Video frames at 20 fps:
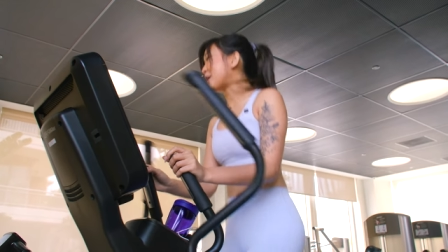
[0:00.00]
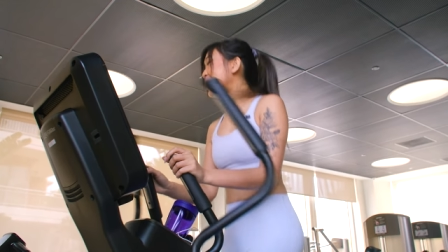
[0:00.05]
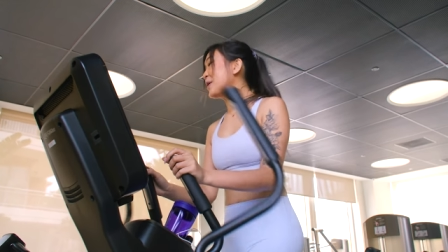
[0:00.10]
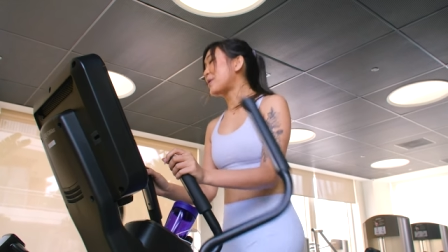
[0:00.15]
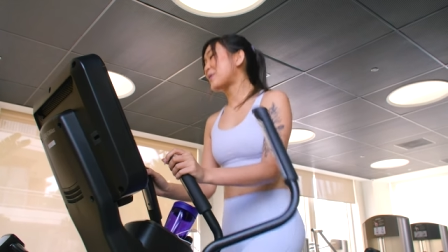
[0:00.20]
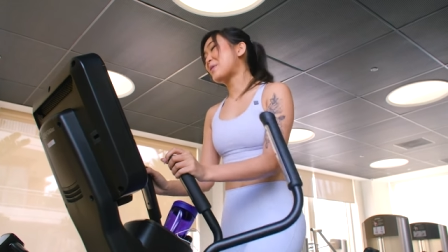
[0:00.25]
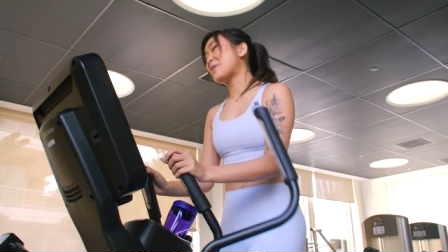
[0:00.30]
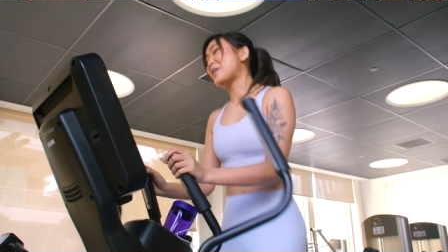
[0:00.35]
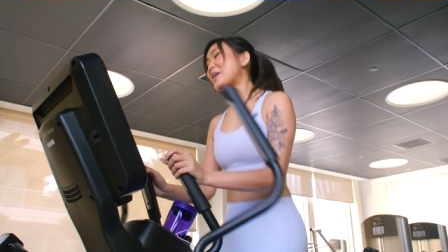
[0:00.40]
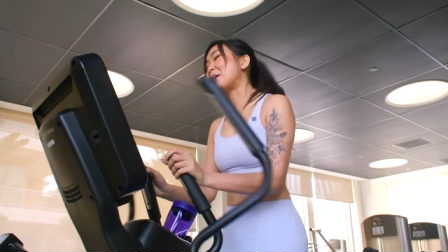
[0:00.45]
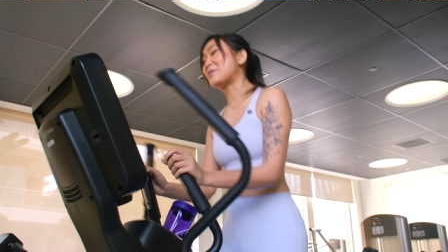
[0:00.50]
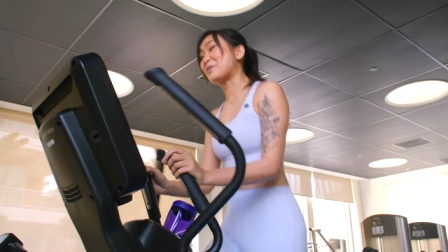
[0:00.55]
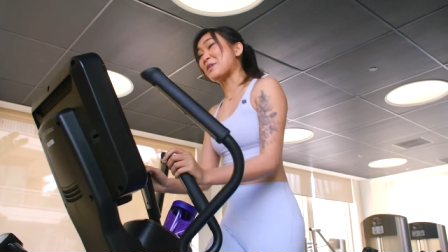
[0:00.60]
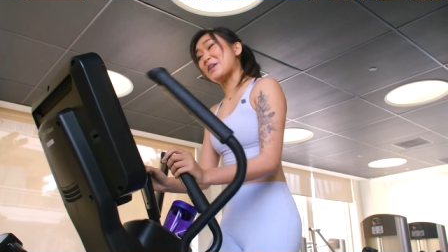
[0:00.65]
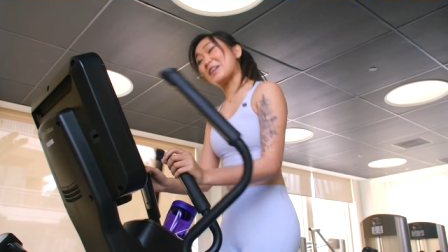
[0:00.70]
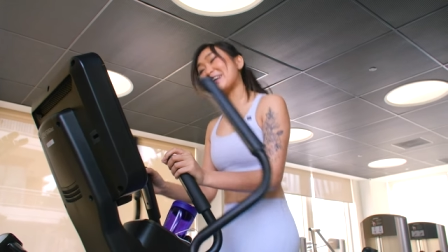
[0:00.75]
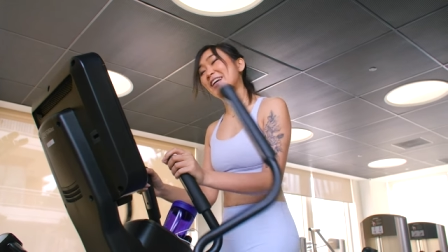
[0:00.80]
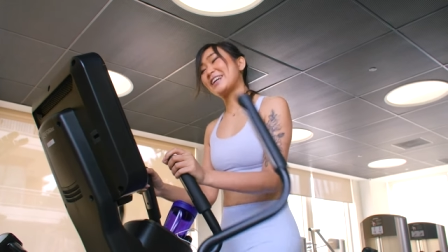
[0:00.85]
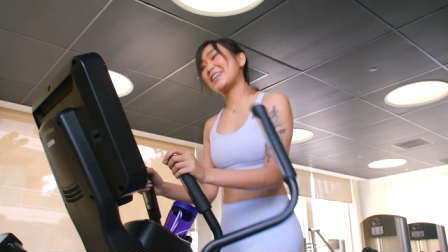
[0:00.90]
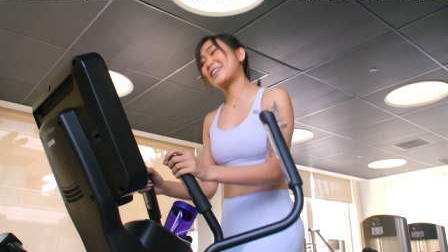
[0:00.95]
no uh,
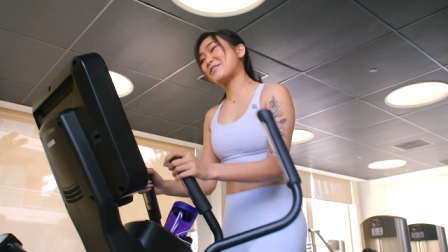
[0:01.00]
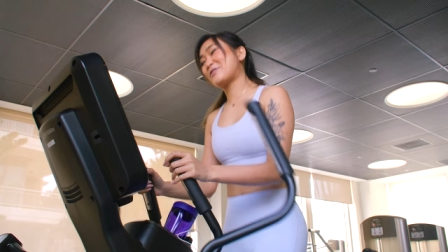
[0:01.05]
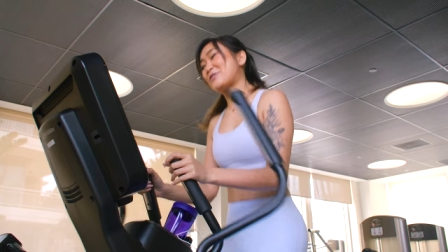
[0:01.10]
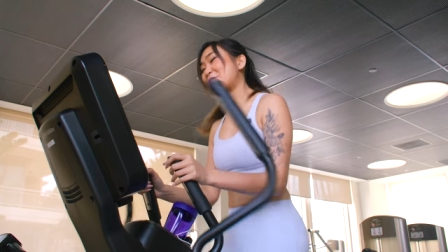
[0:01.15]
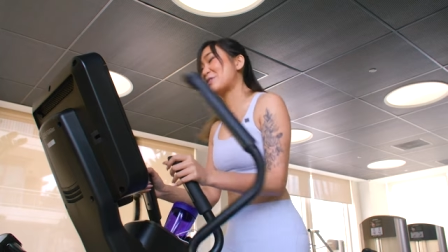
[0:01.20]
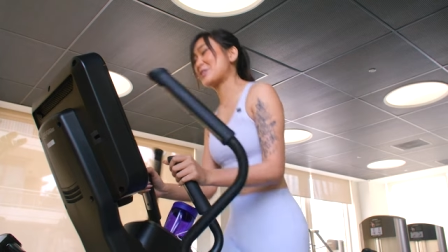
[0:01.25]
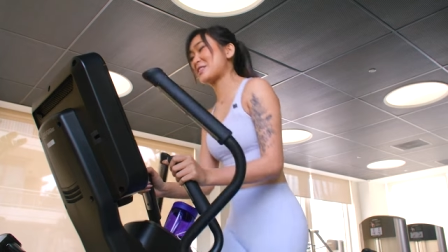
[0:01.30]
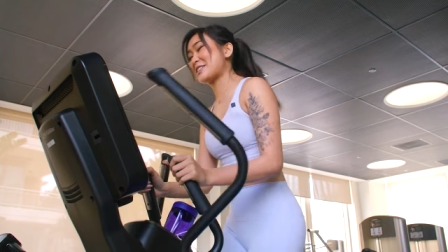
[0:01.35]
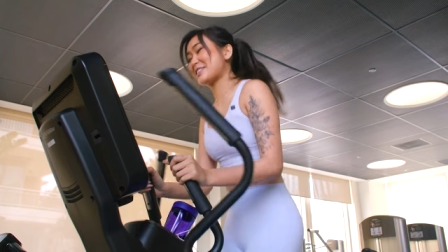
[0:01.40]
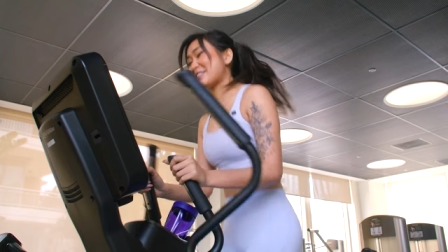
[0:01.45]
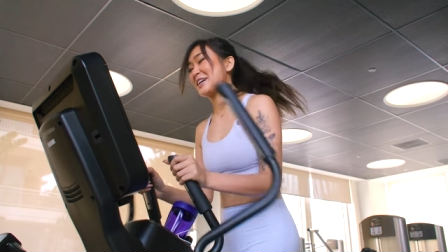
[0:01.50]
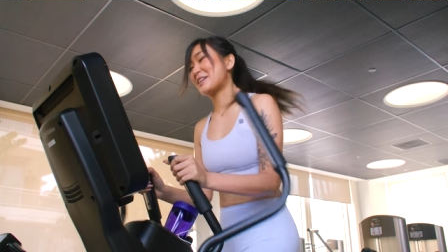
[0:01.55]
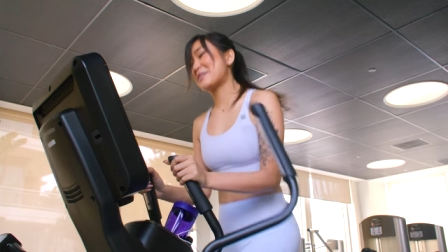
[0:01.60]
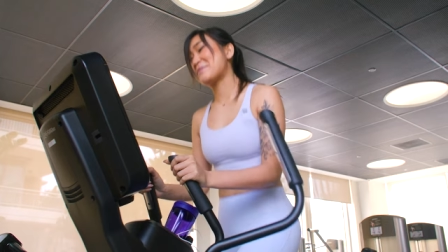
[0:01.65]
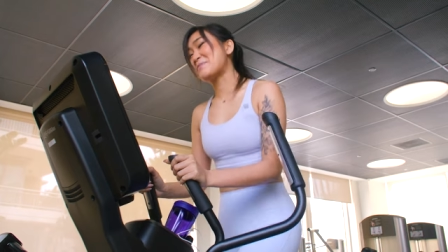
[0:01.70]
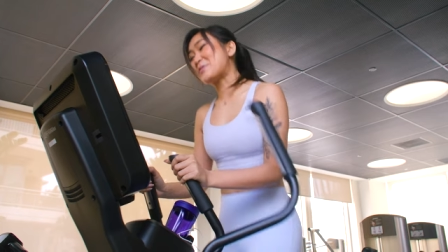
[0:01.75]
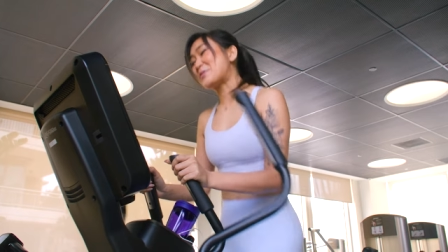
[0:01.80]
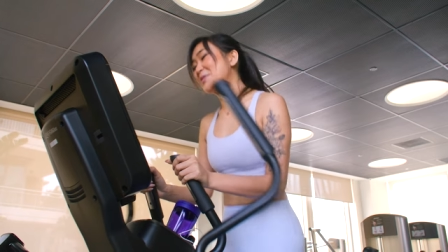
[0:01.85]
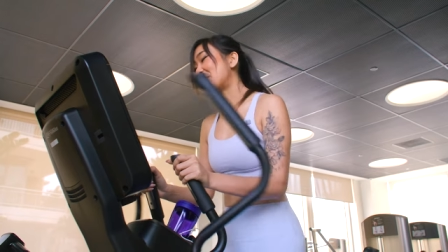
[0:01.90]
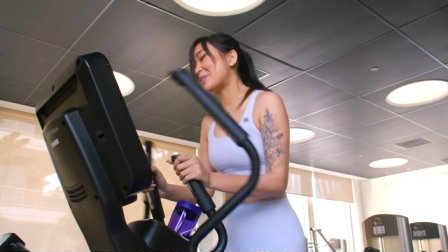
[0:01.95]
running, unfortunately,
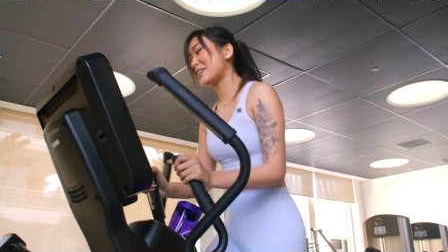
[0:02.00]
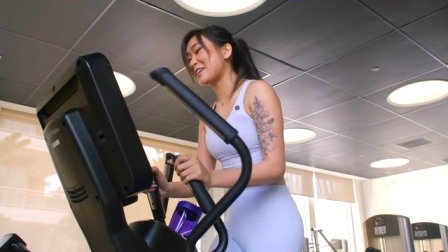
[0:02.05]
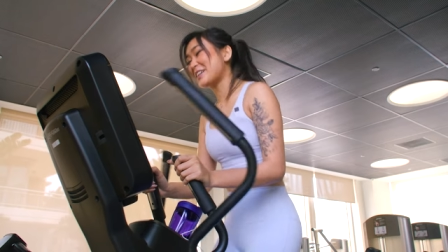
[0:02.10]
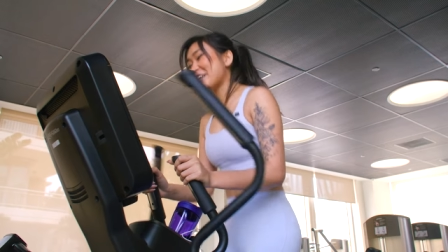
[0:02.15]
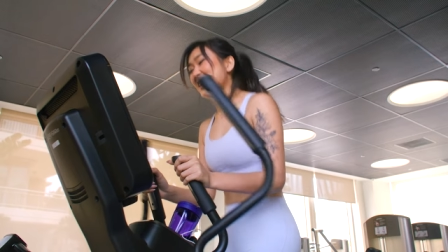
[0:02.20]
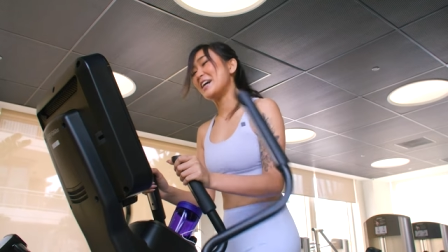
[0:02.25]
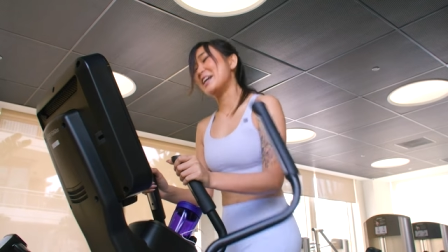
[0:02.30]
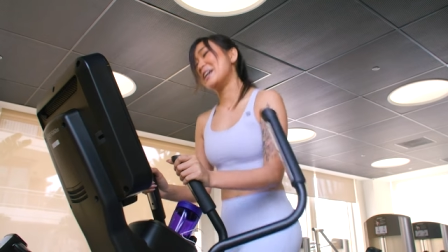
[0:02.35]
anymore.